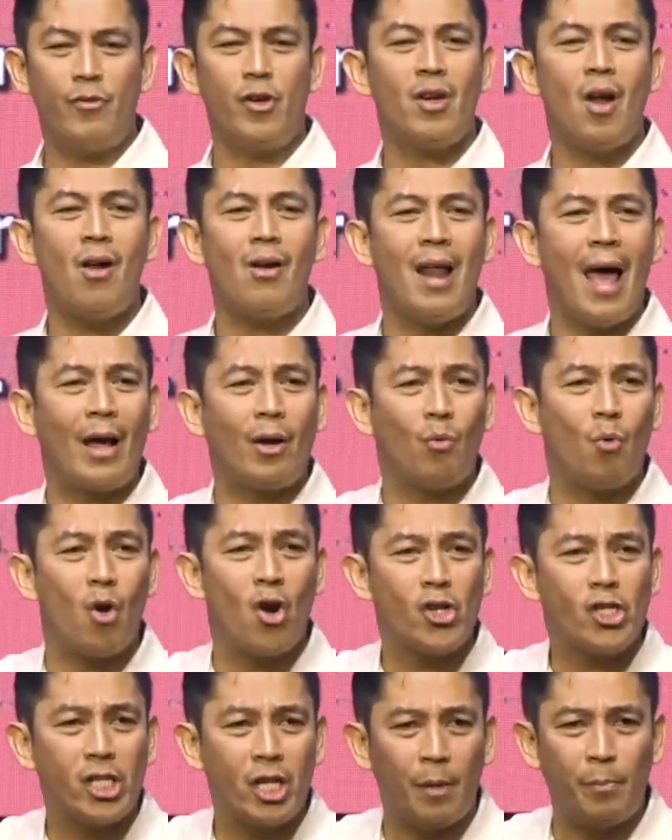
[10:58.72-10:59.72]
If you don't
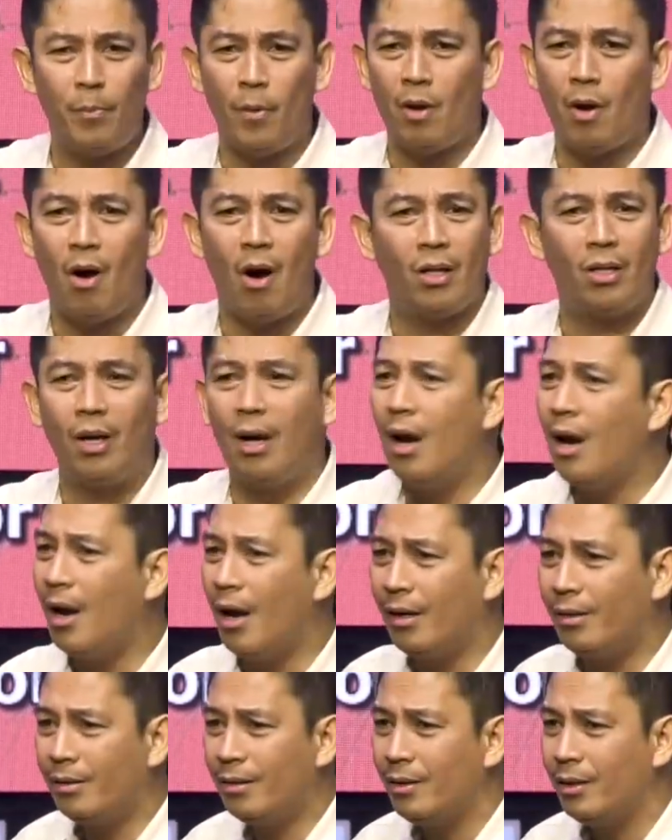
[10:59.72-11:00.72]
like worship on
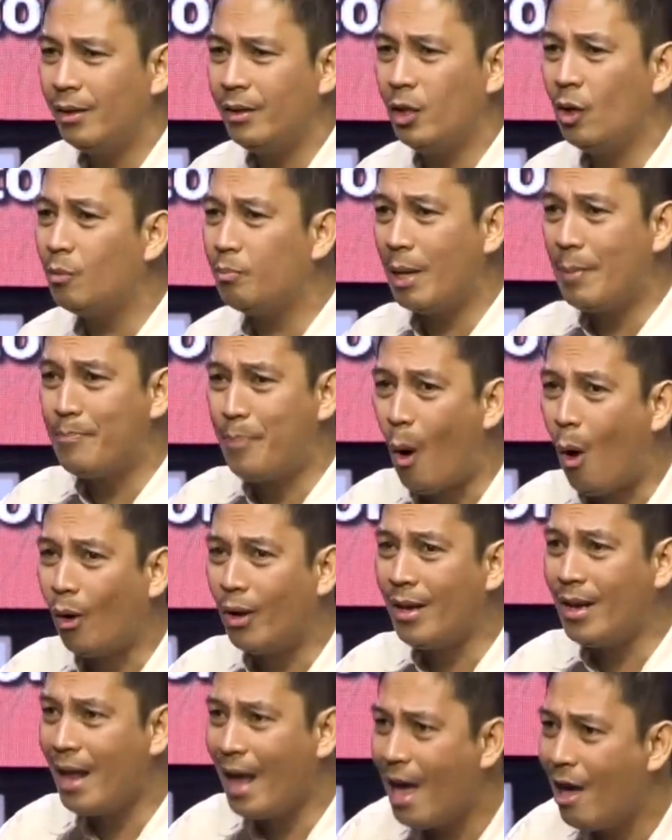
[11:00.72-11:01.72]
earth, you'll be
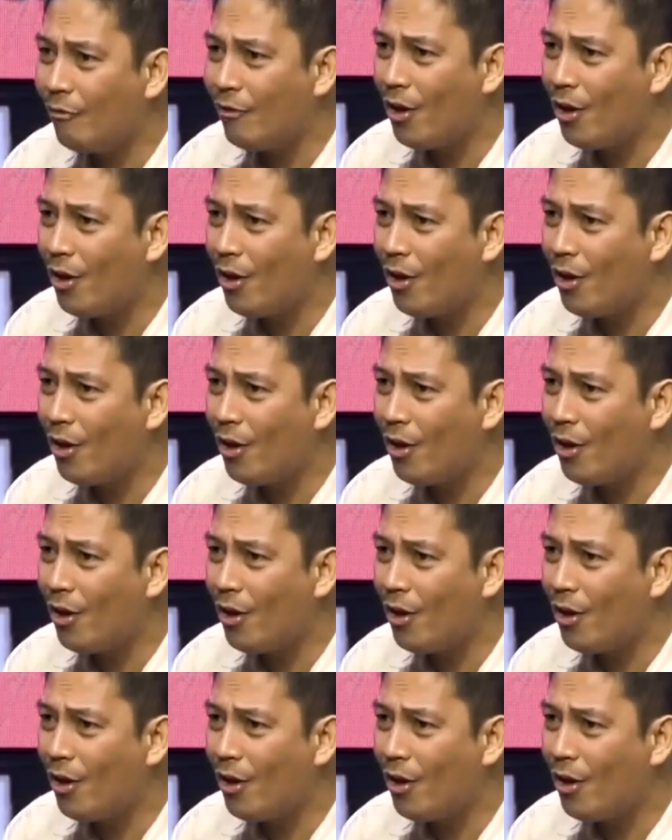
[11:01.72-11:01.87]
bored in